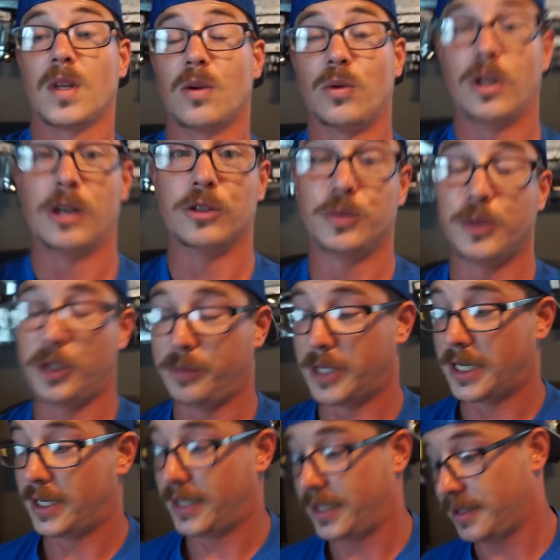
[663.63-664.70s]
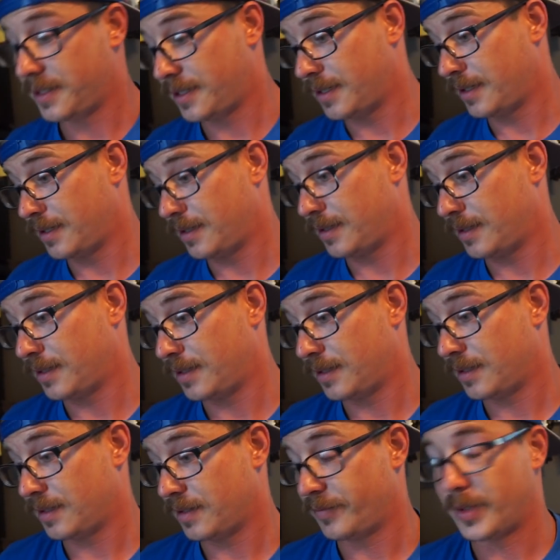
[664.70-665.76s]
Well, that was pretty badass.
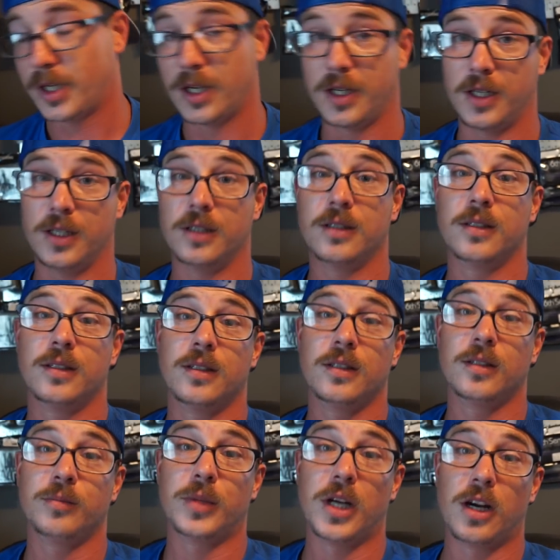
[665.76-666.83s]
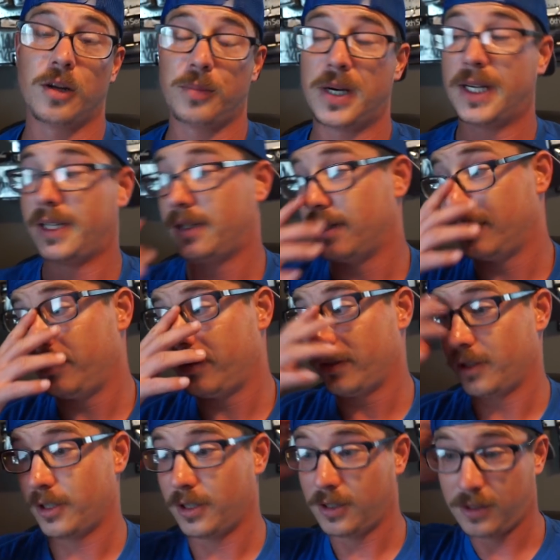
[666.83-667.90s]
I've been on a been on a pike hunt
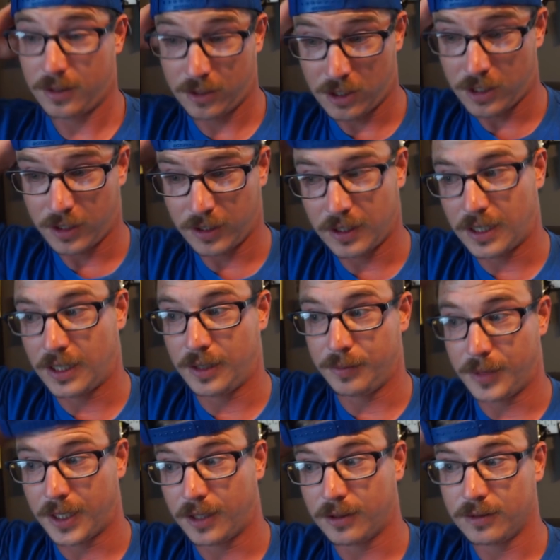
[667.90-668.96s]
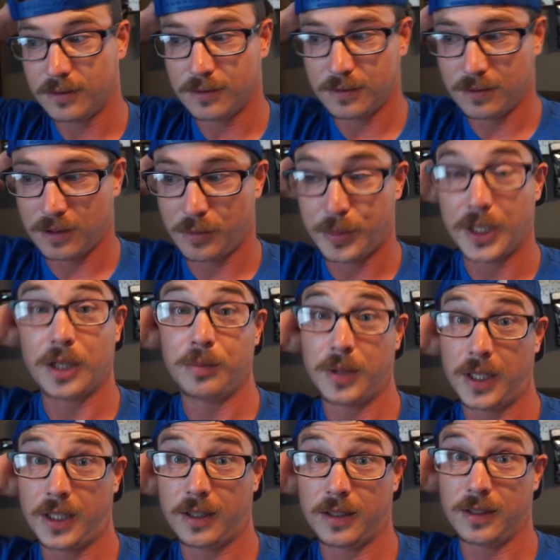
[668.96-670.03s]
for a long time now. A big
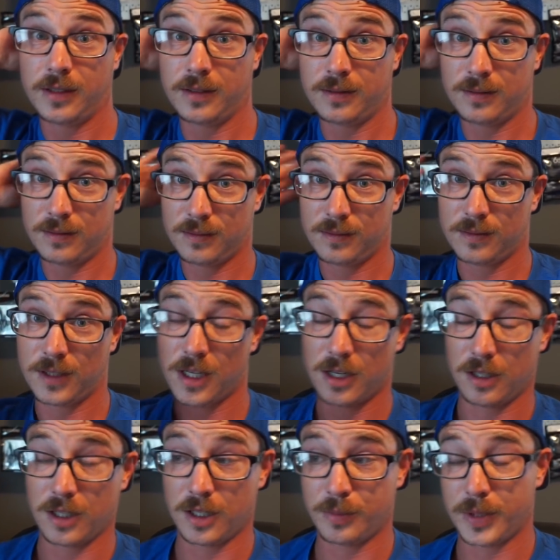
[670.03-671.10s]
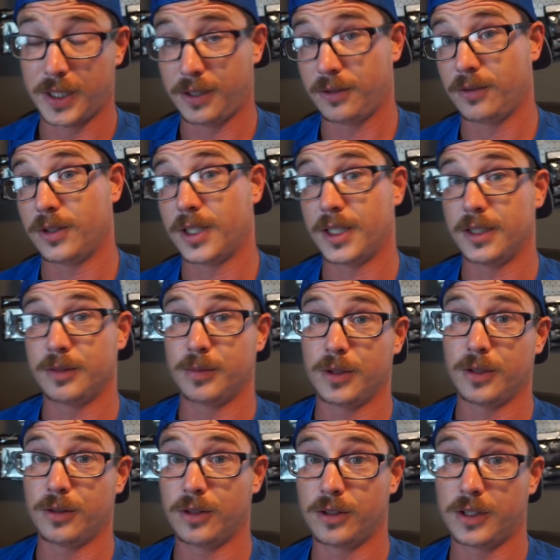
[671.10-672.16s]
pike hunt. Got a lot of pike through the ice, but
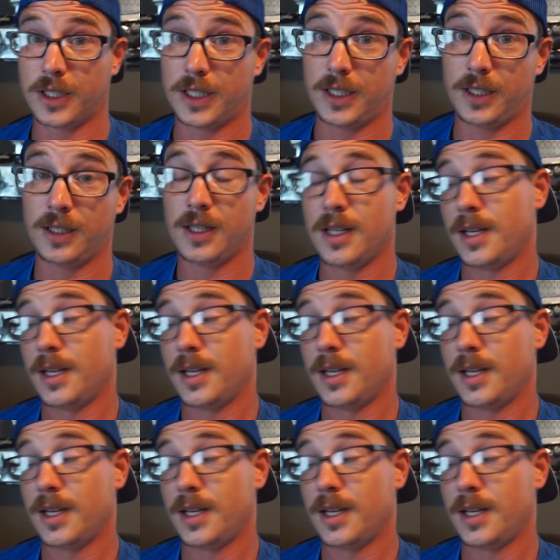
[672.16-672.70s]
they're all tiny.